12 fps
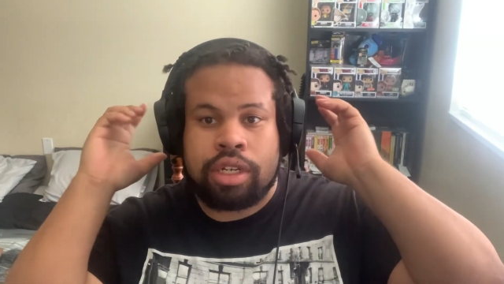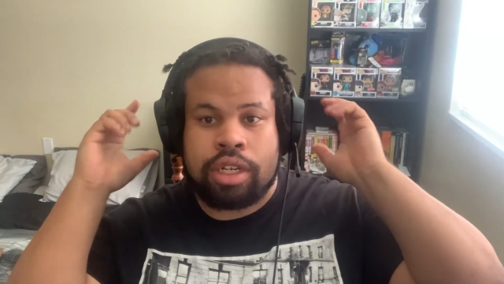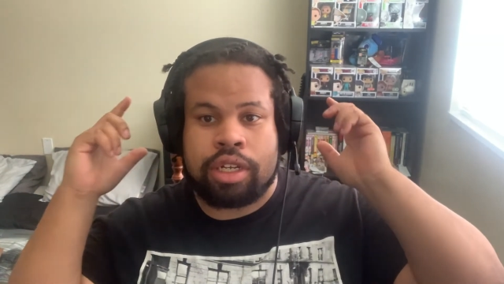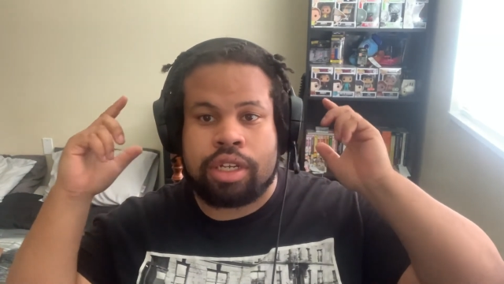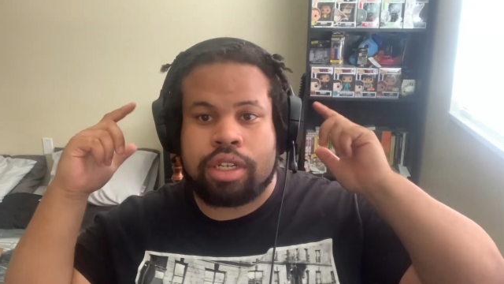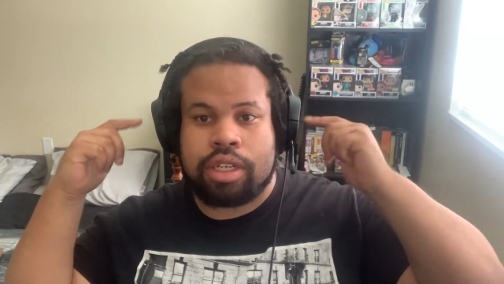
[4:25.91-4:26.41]

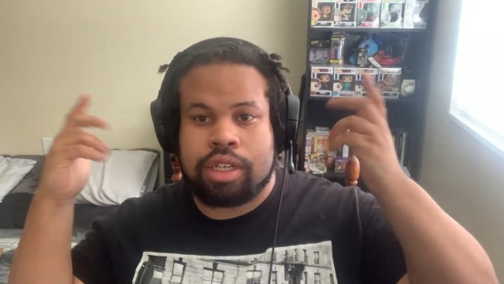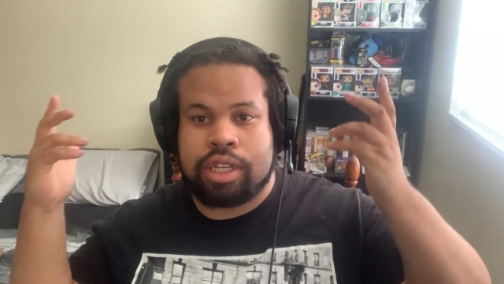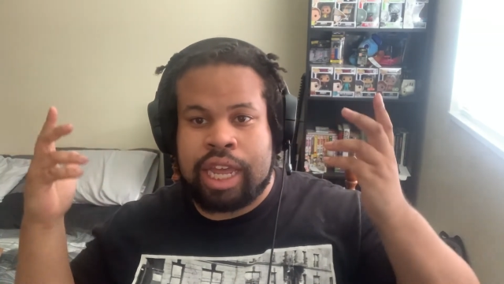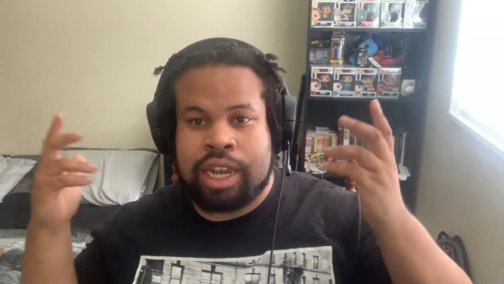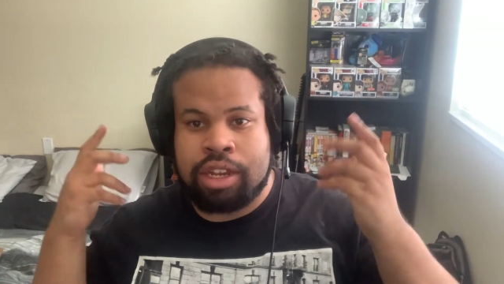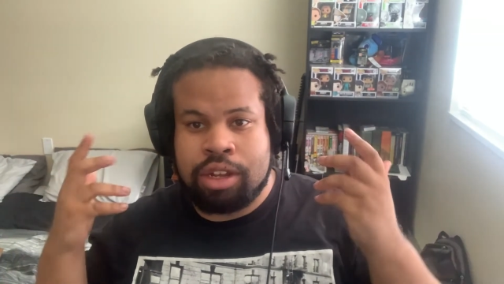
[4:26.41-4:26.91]
Like,
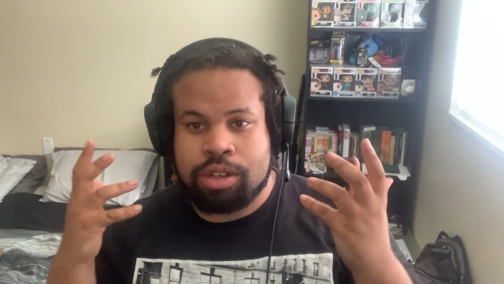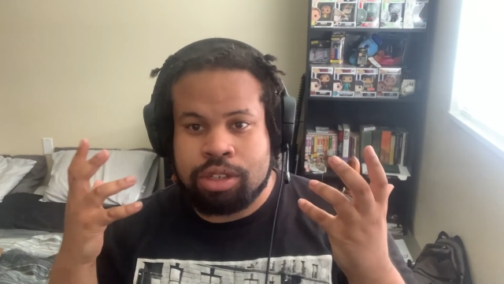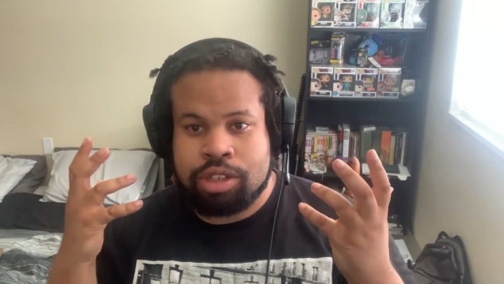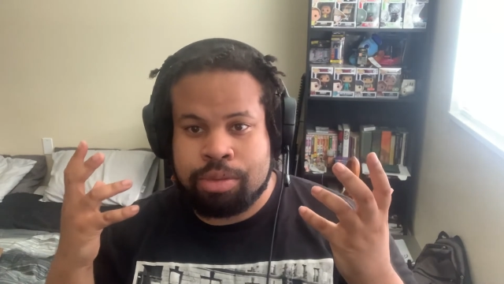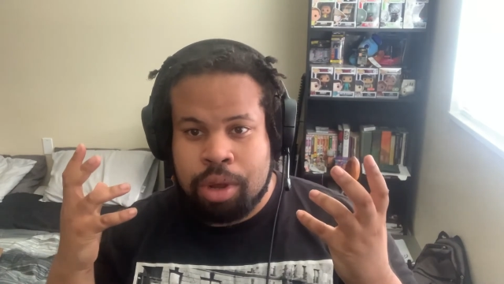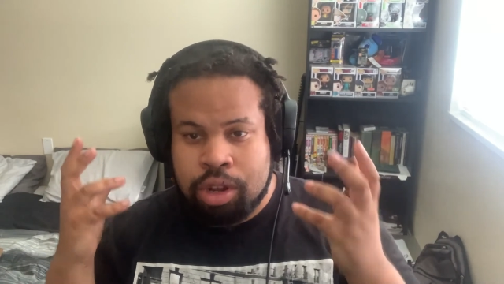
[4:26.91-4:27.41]
they look
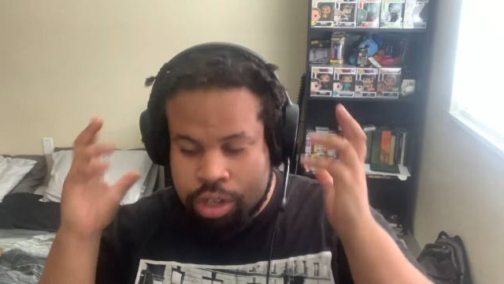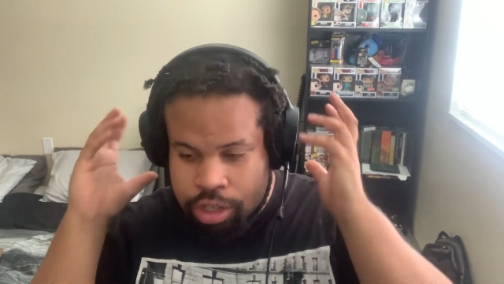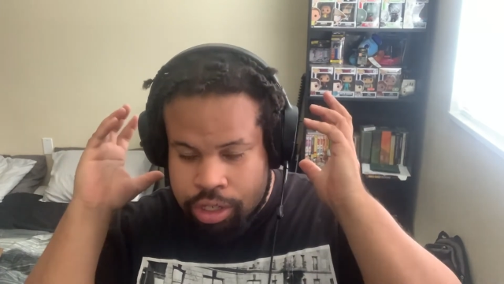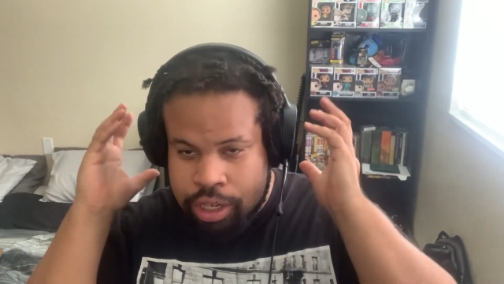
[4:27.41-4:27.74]
smaller.